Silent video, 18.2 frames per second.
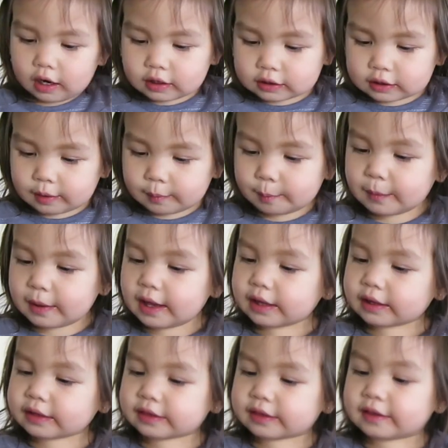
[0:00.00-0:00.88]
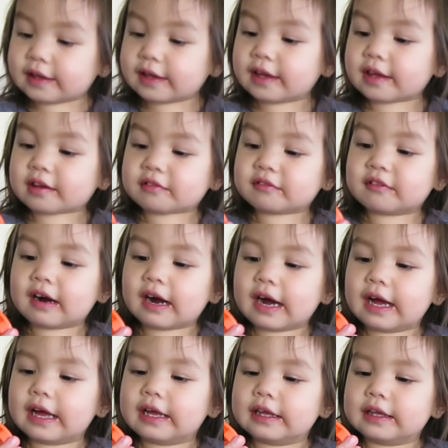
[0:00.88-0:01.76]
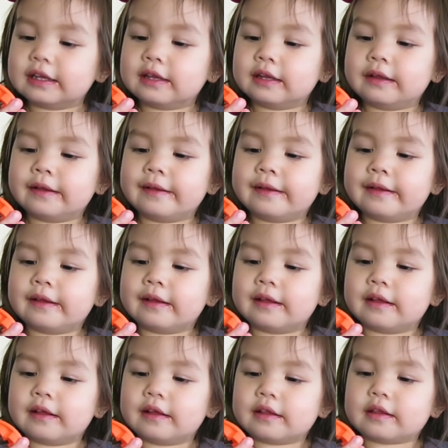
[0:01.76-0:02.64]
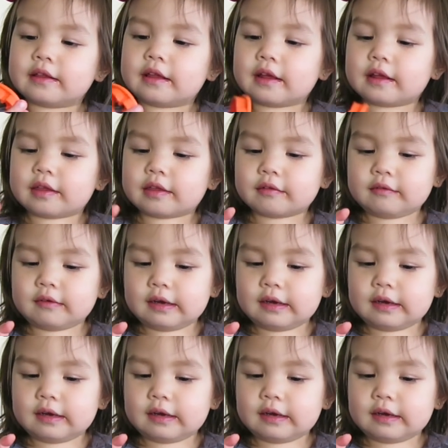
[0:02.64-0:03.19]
I just mixed this one. This